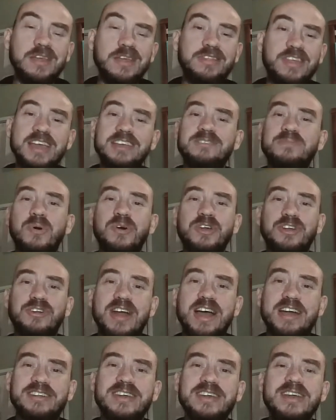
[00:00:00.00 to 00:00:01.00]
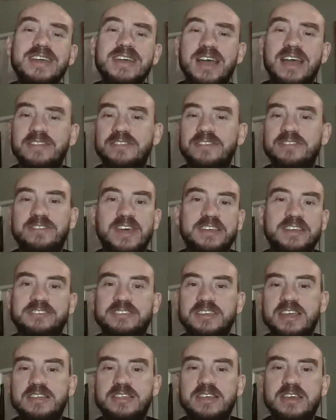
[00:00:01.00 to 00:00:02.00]
They spot your ad. They
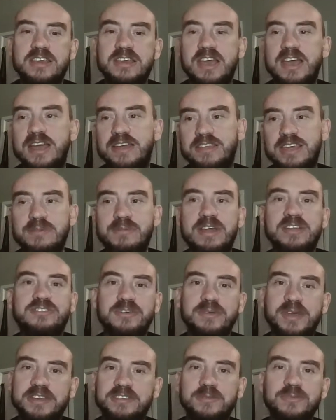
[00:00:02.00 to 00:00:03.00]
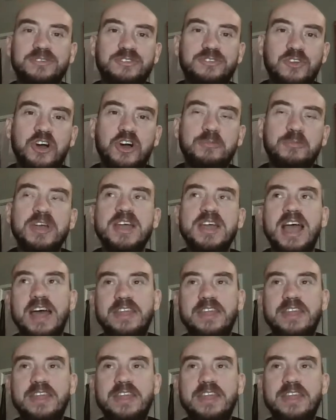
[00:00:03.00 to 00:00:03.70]
see the image, it makes them stop,